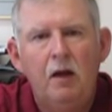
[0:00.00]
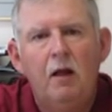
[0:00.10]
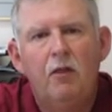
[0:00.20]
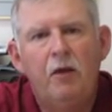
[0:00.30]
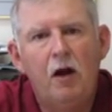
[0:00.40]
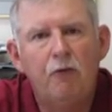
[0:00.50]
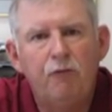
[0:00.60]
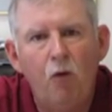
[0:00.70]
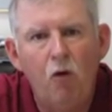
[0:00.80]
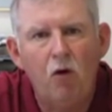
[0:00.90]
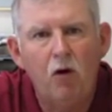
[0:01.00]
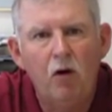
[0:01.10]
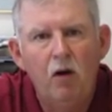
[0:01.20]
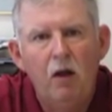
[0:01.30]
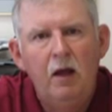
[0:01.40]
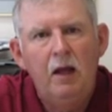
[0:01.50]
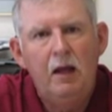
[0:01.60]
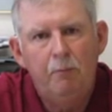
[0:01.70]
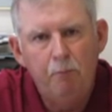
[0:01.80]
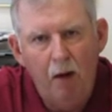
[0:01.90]
Therefore,
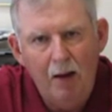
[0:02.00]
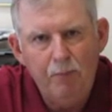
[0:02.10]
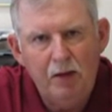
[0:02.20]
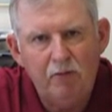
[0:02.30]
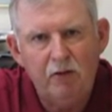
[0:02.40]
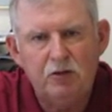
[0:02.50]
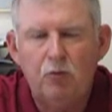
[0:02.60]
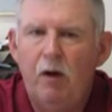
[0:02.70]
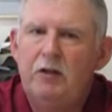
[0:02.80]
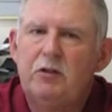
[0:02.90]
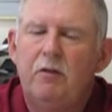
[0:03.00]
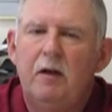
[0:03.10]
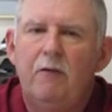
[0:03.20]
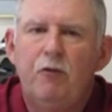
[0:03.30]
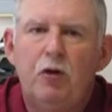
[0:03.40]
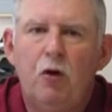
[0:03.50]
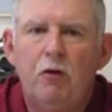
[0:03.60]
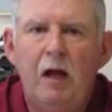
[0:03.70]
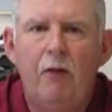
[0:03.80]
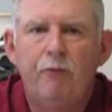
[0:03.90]
it might be a situation that if you
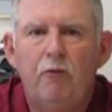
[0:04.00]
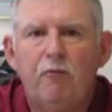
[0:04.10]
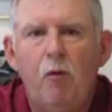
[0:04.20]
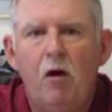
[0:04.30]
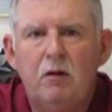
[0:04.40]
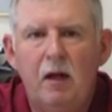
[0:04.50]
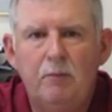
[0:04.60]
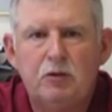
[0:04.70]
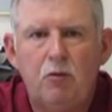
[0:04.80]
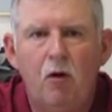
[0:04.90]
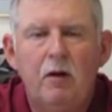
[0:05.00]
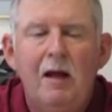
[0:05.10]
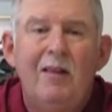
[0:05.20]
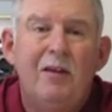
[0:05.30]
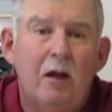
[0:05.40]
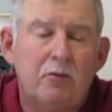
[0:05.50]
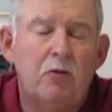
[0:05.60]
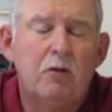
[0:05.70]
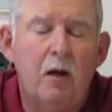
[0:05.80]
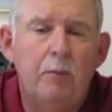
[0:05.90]
go down through small claims court, the
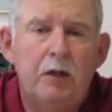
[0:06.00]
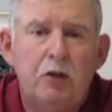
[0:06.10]
escrow company